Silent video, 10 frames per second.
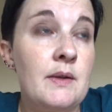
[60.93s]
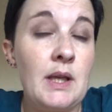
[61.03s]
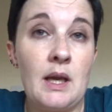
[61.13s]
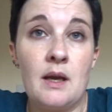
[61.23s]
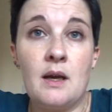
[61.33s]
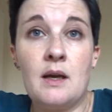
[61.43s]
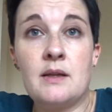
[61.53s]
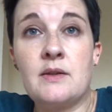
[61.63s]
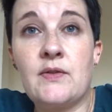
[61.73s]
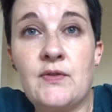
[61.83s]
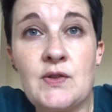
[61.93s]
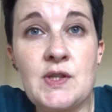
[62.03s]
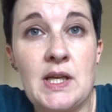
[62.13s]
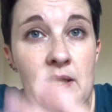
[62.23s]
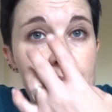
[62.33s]
yeah, I had the
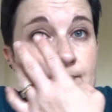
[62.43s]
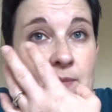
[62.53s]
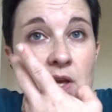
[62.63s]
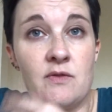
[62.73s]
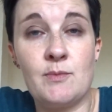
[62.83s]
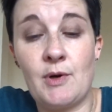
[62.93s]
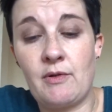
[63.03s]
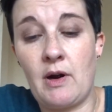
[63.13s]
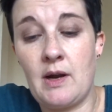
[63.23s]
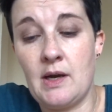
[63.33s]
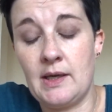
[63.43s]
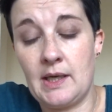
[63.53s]
fuzzy over my right eye